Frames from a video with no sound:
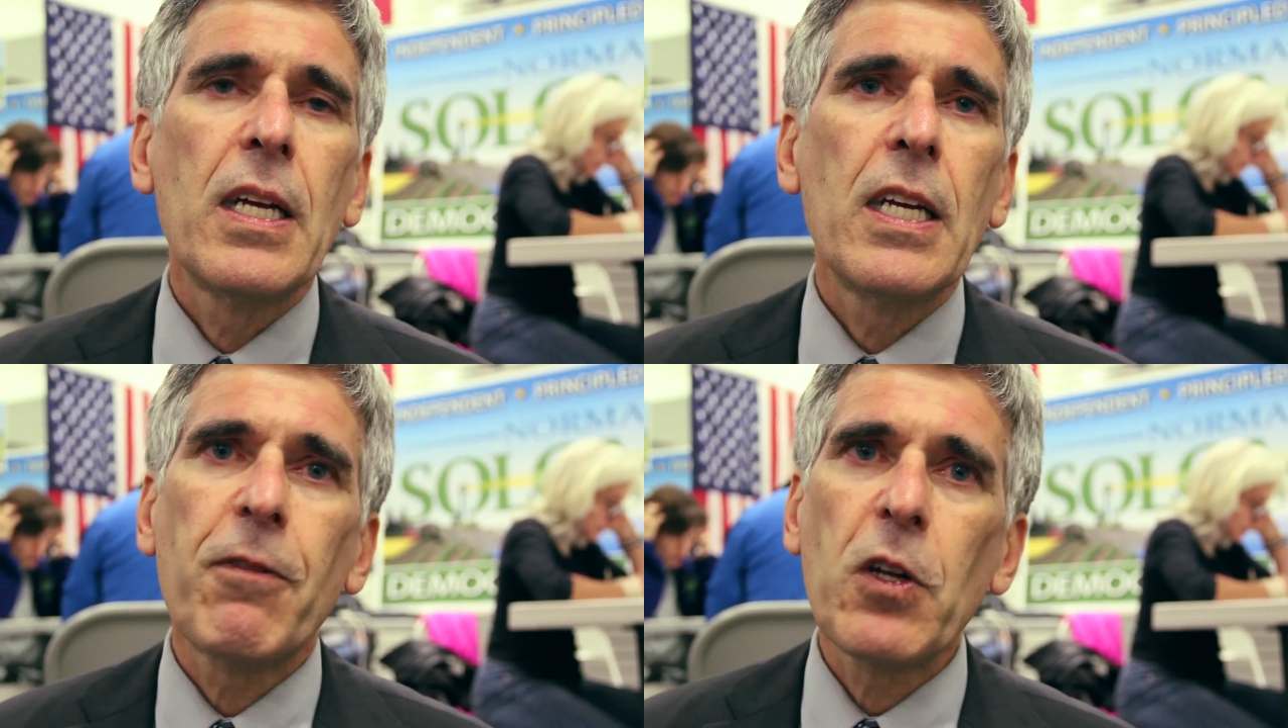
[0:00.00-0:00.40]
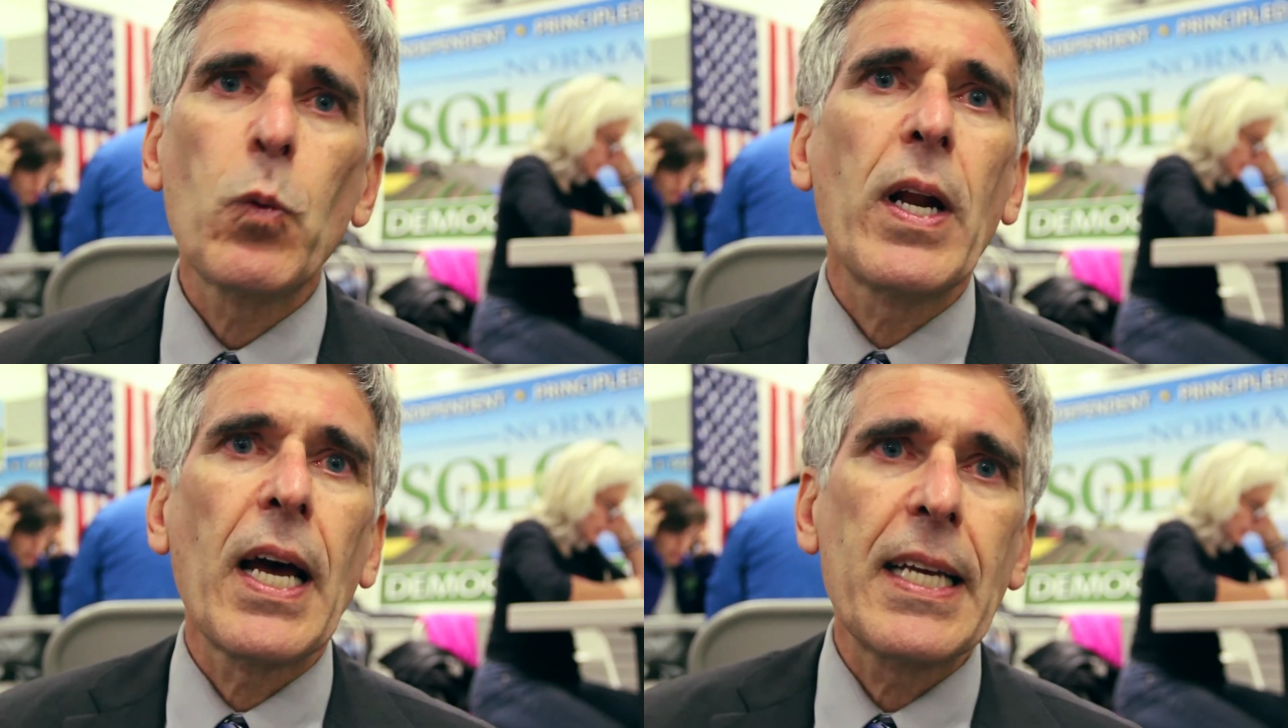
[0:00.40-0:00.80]
if
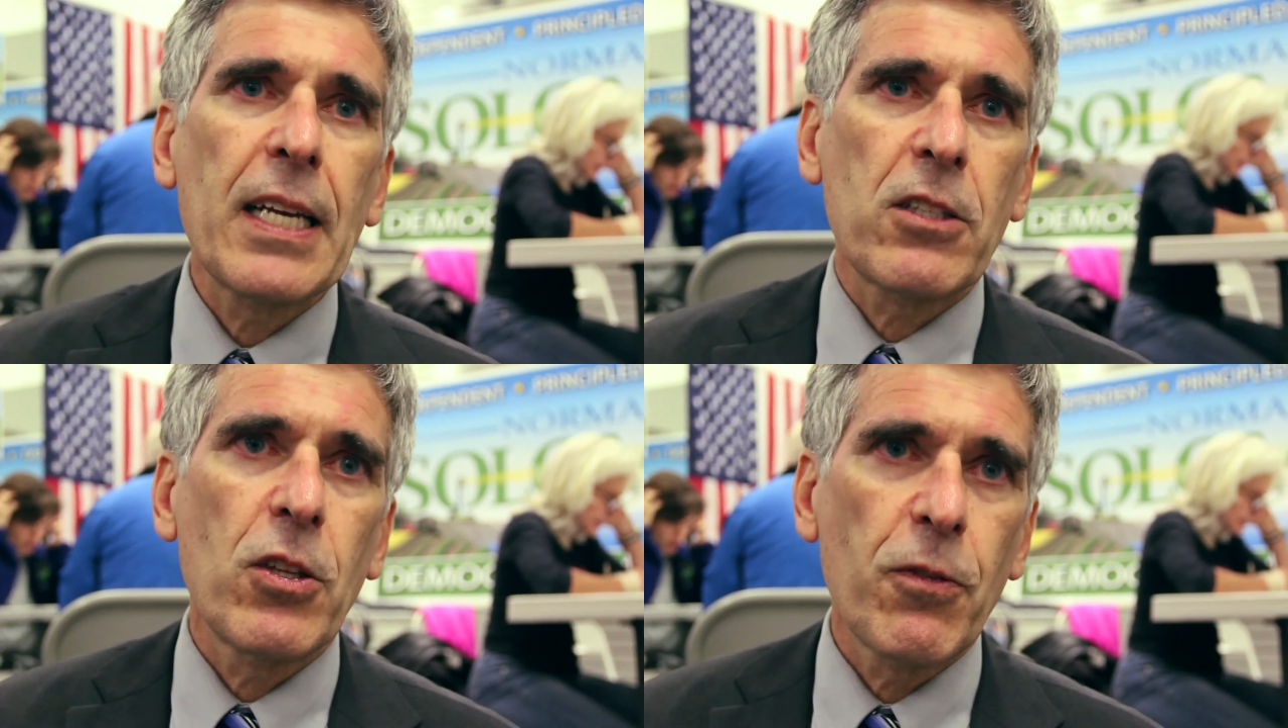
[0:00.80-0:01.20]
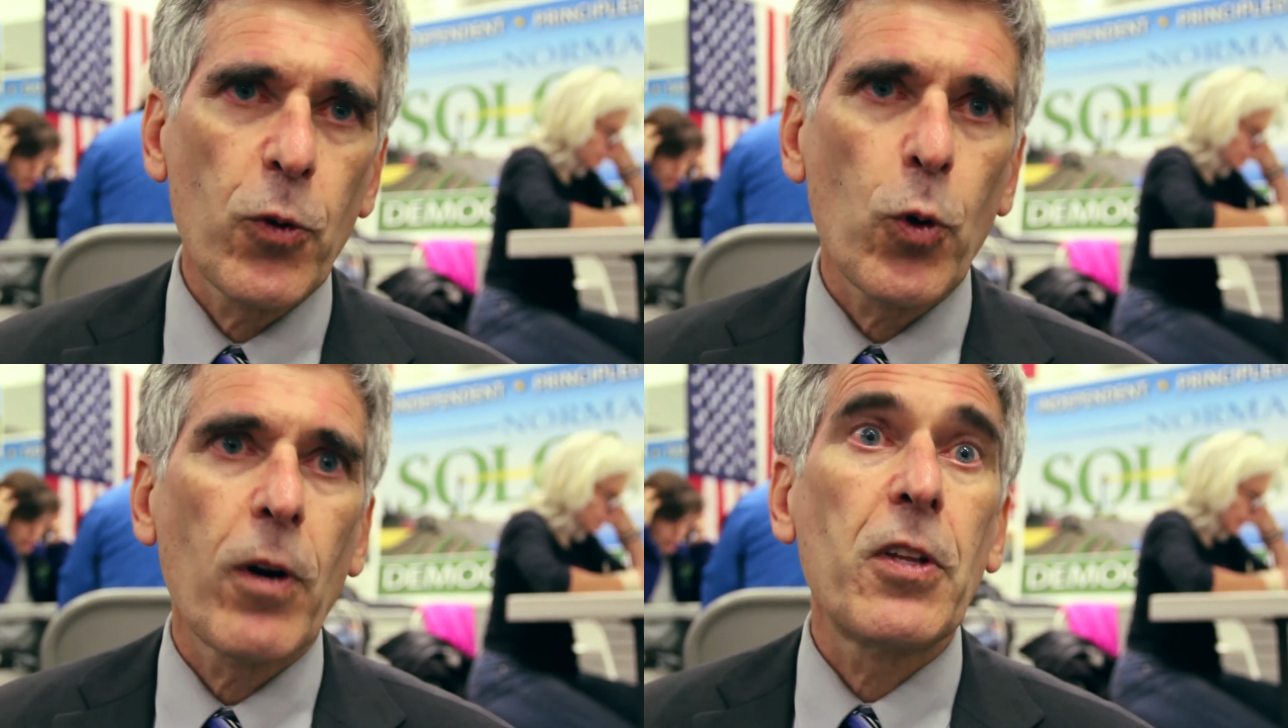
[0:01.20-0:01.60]
and when I get to the
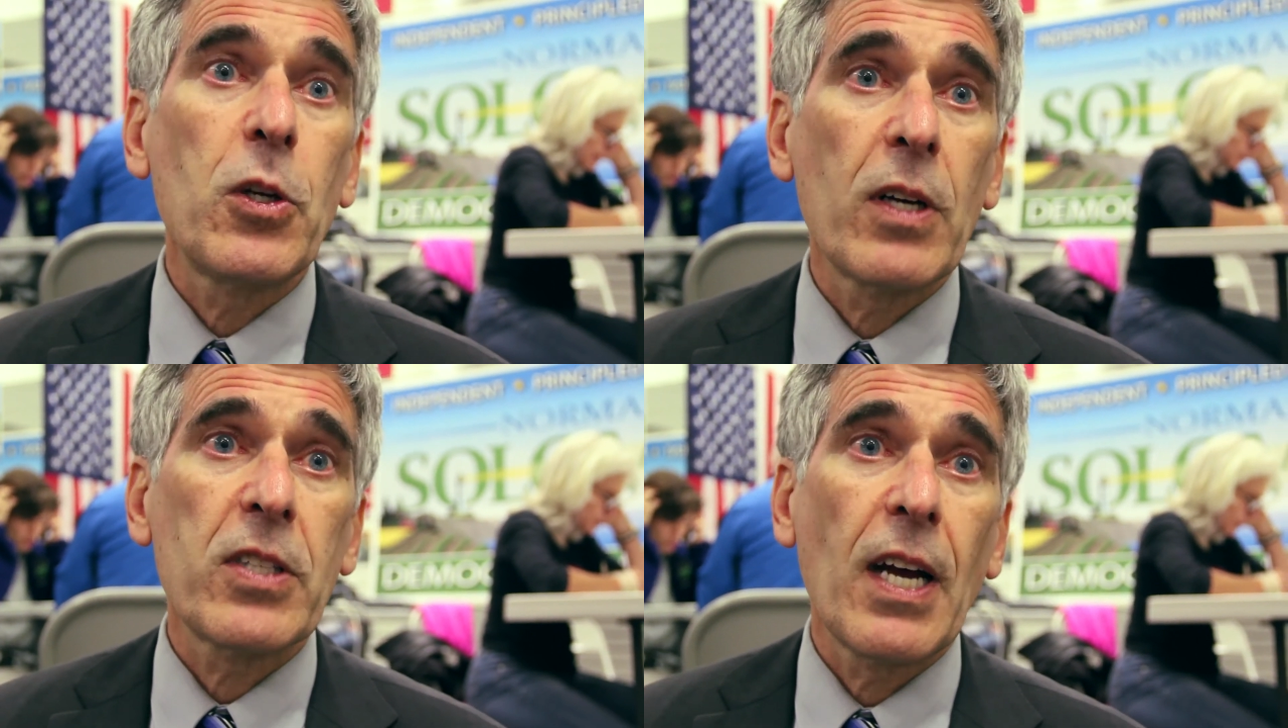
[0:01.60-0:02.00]
floor of the U.S.